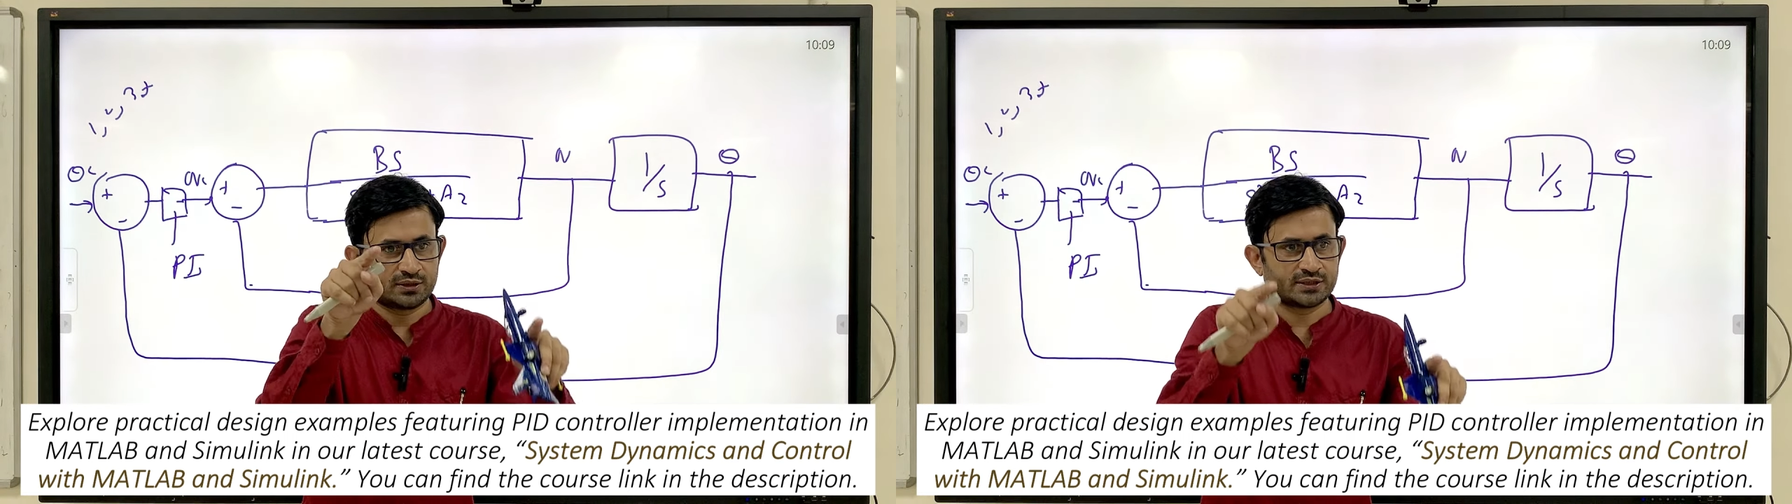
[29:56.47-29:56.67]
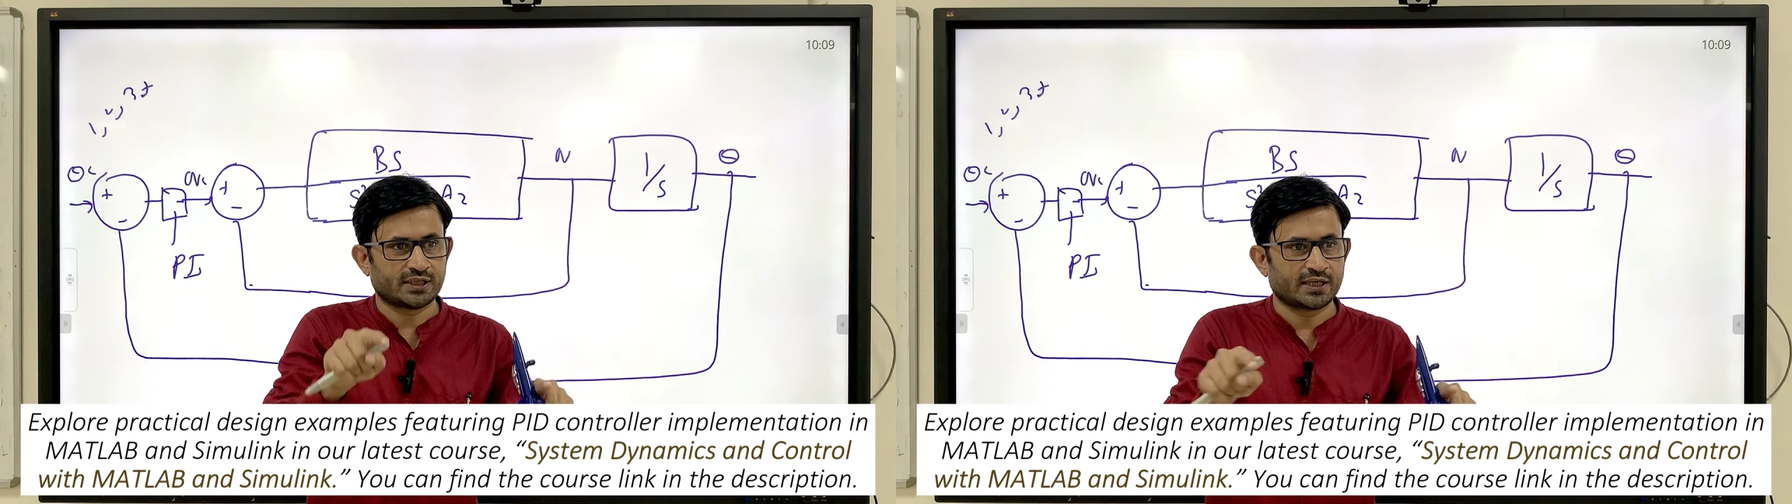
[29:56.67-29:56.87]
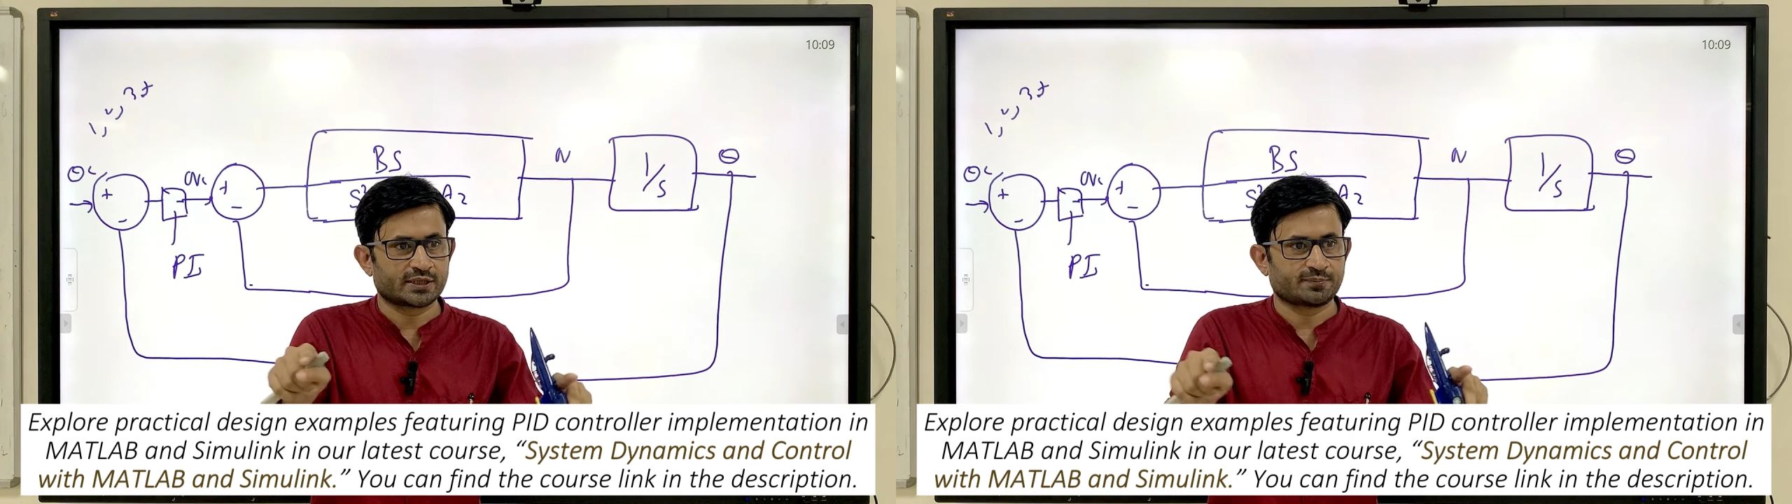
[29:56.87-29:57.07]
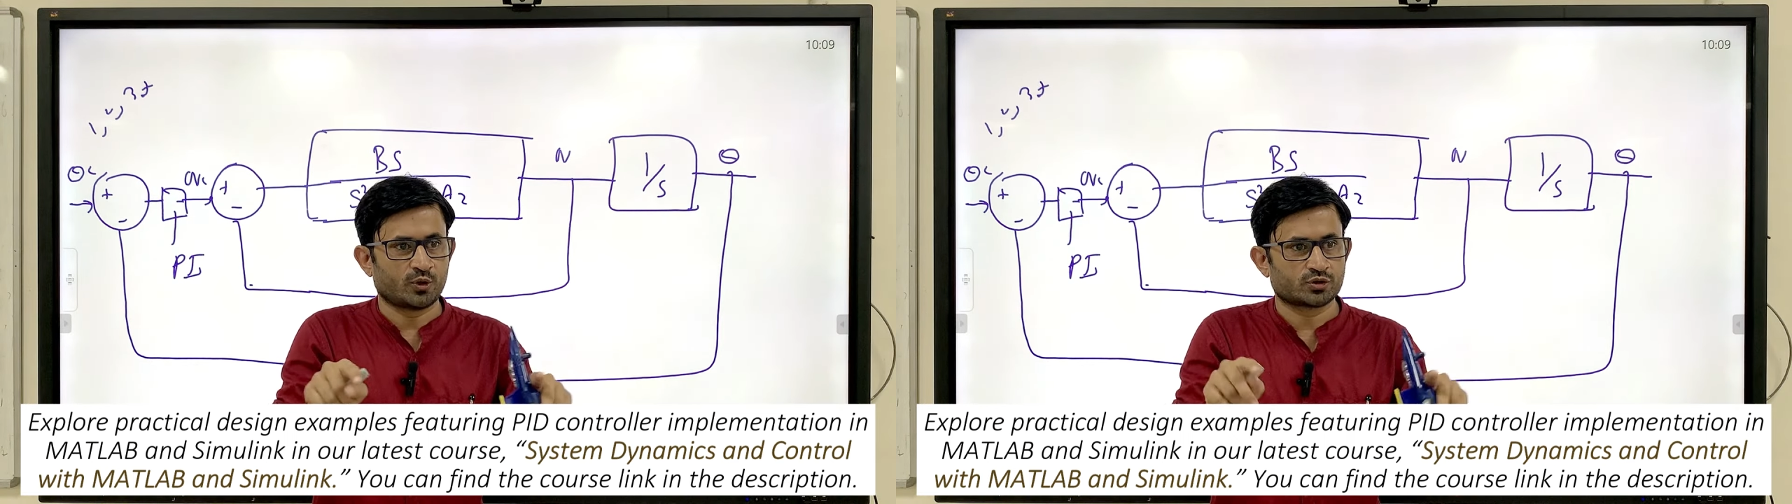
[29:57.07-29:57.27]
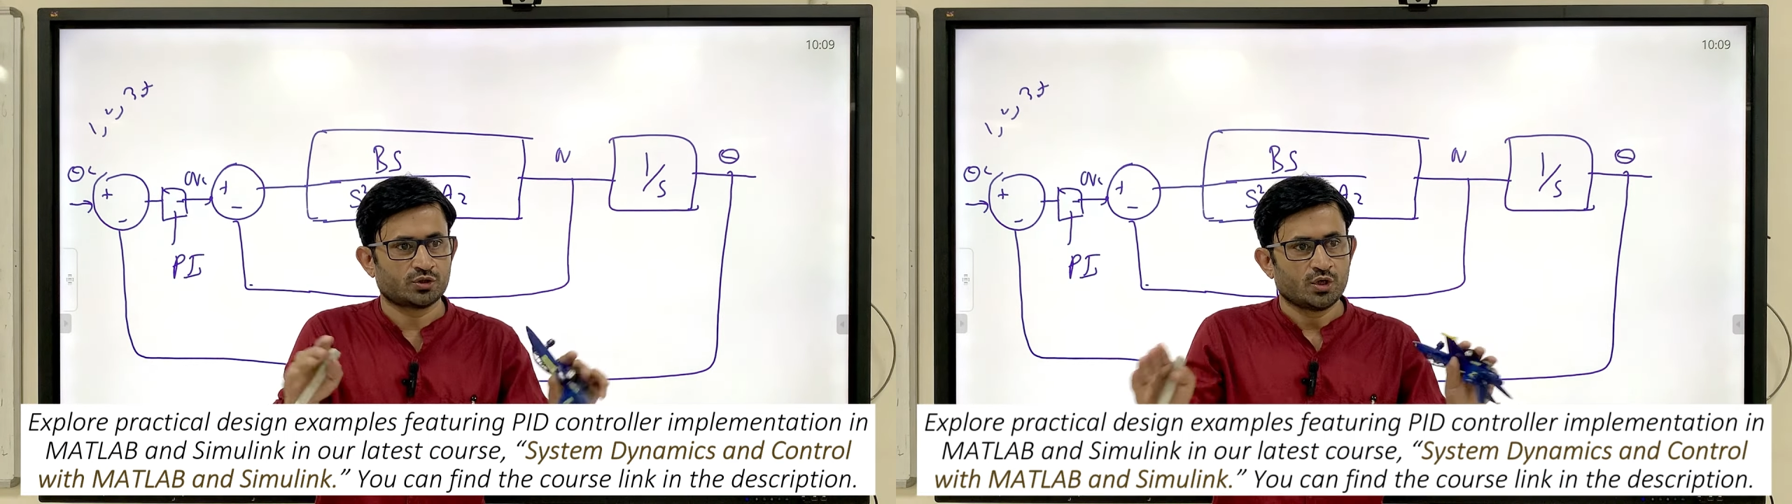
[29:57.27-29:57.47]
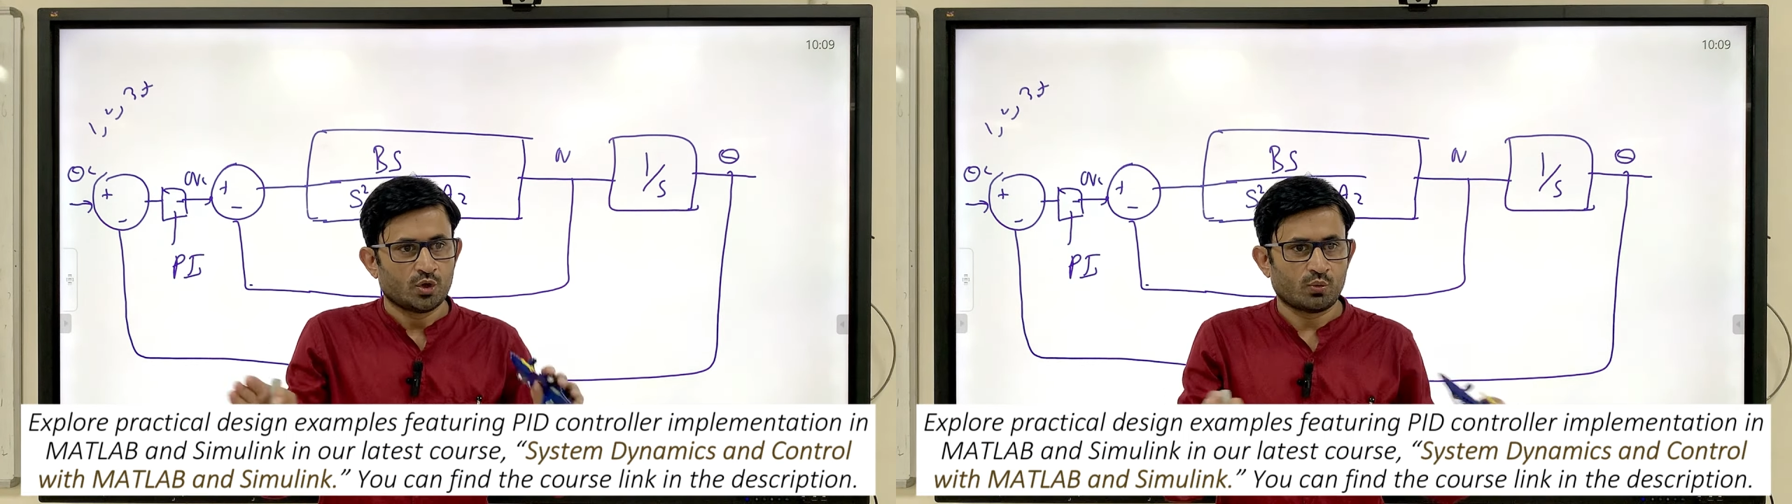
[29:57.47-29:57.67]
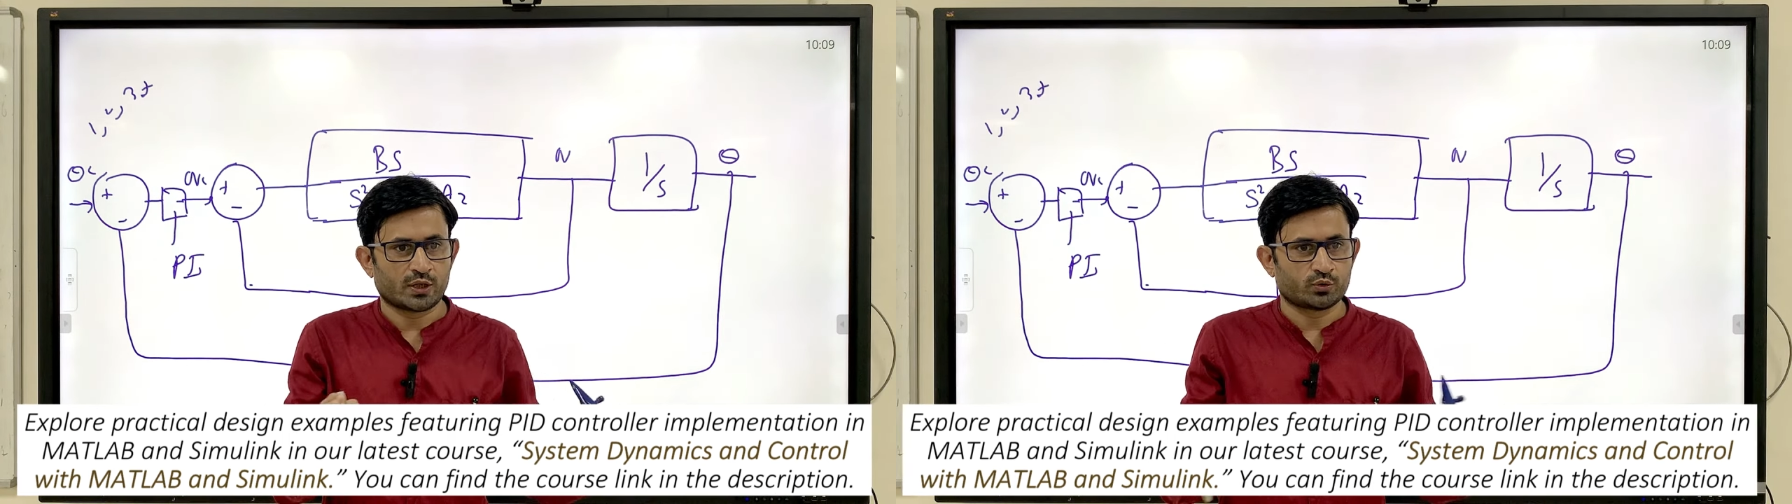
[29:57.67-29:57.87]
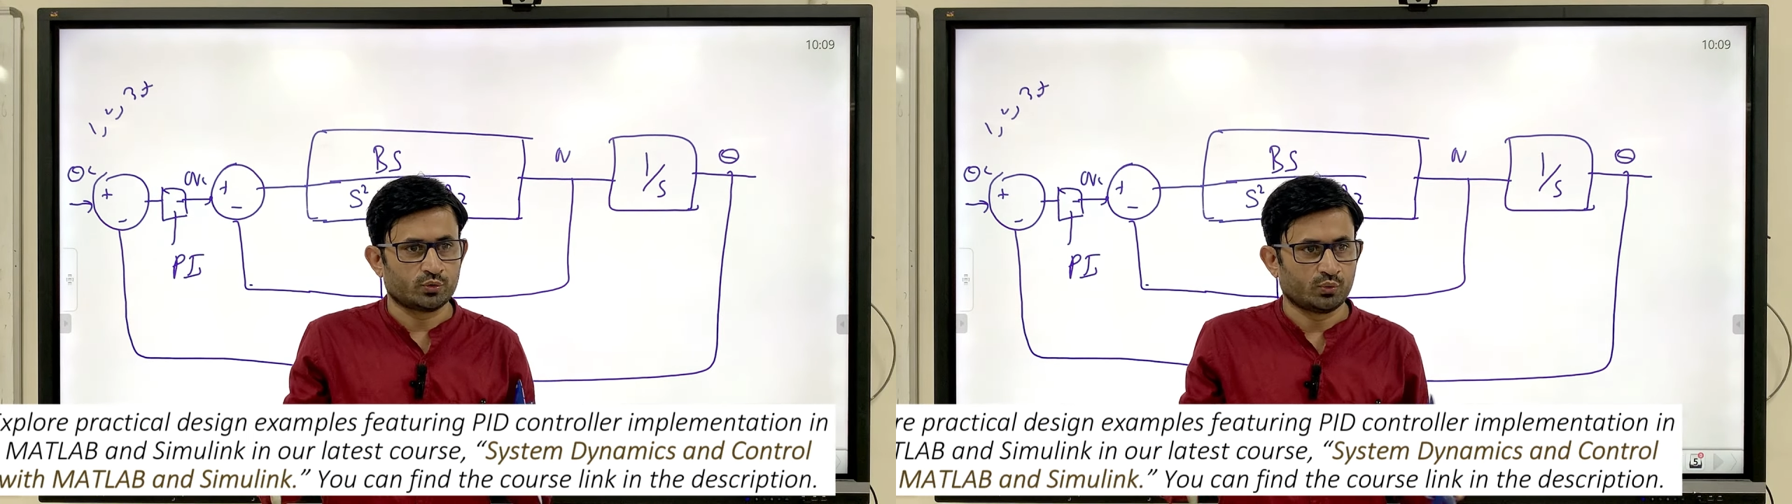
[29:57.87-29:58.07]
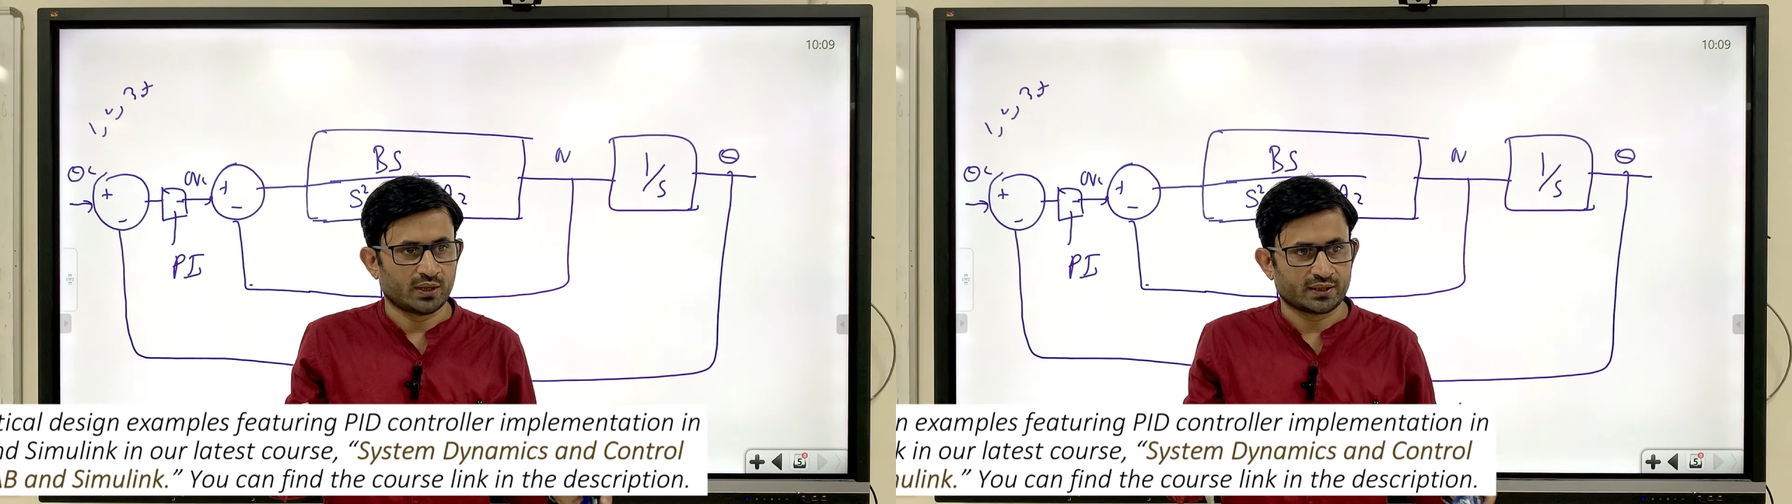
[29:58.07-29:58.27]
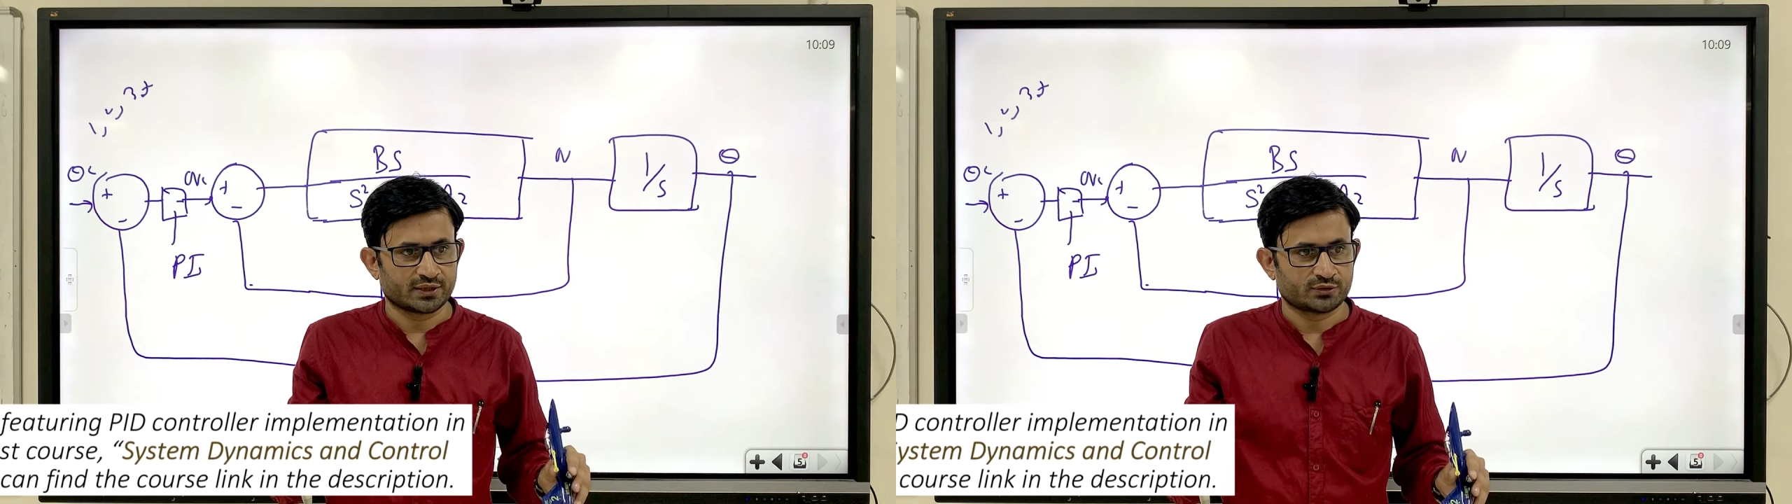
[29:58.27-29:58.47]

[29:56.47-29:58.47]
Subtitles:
desired response what you want.